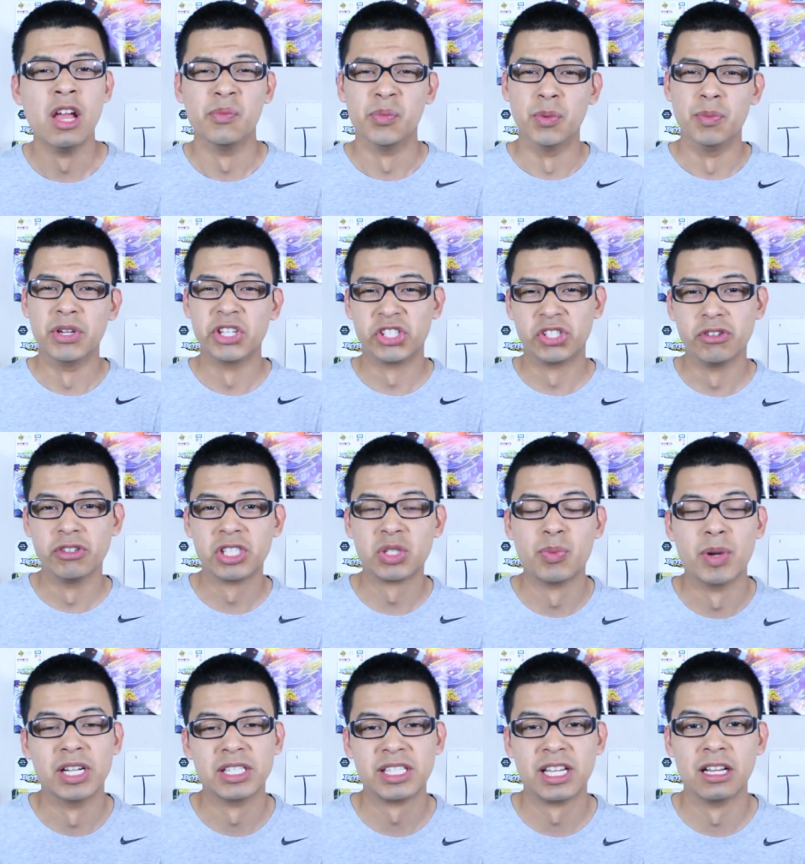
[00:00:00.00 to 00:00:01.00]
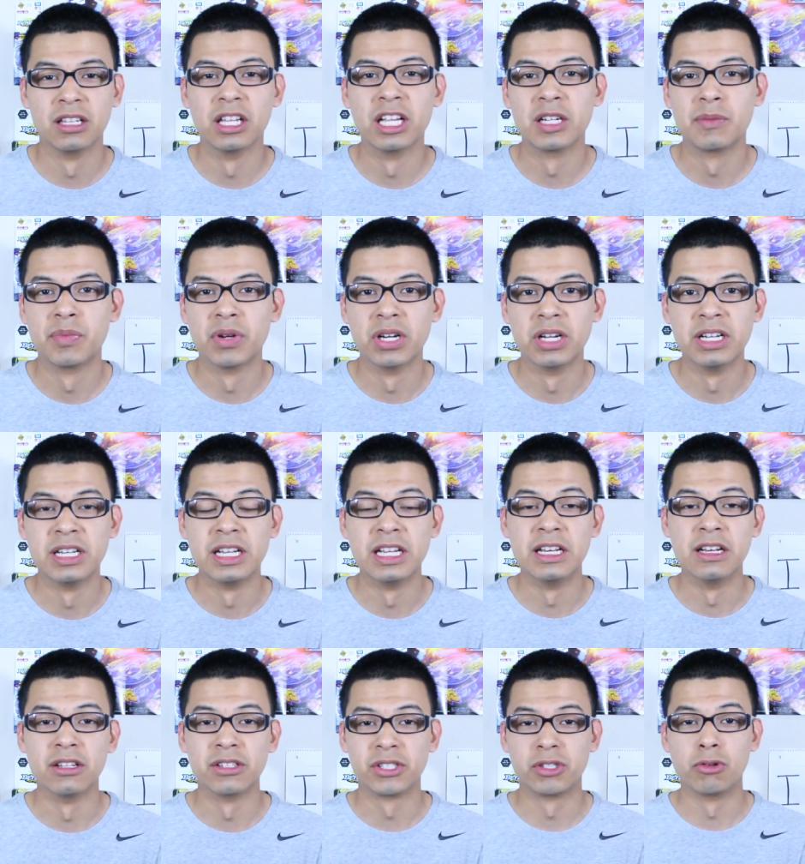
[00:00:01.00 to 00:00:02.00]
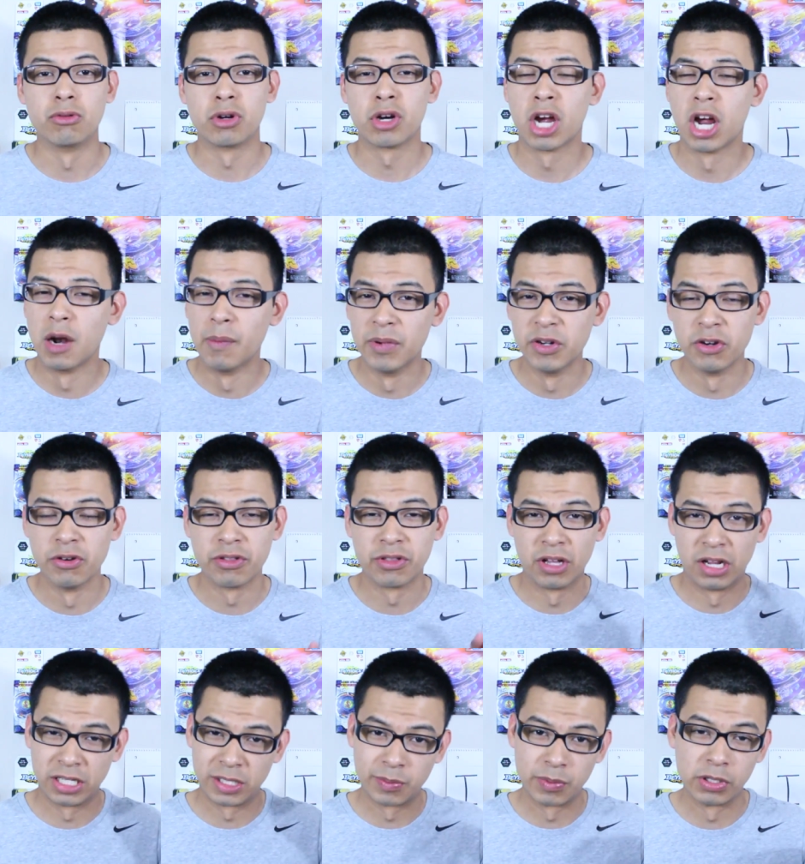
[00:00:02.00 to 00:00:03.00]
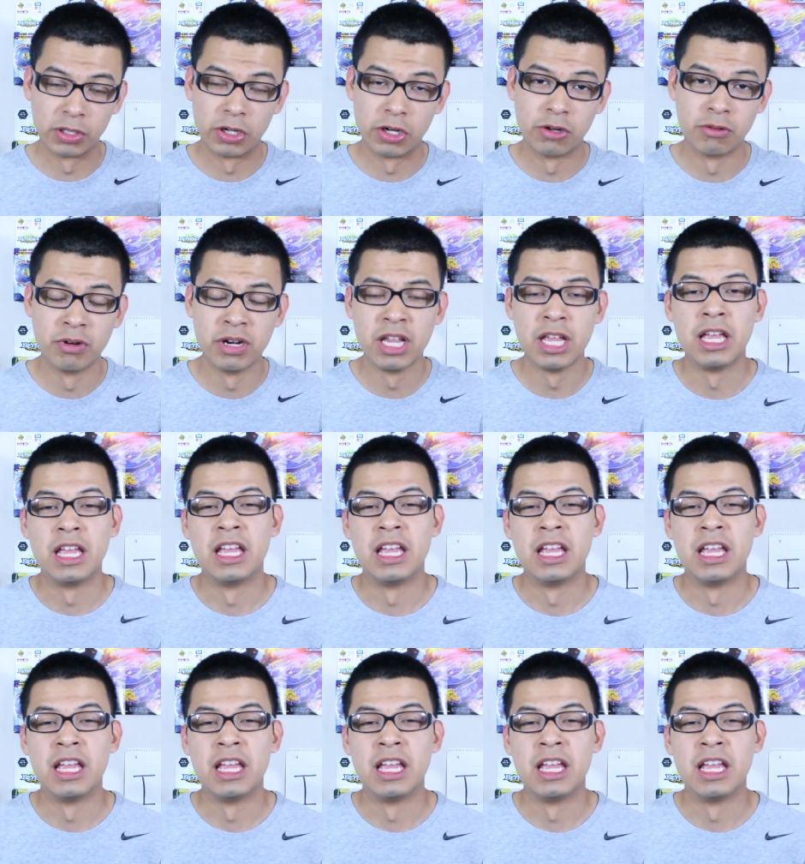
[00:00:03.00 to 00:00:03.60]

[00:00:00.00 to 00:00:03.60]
But make sure you smash that like button, and also comment your thoughts below,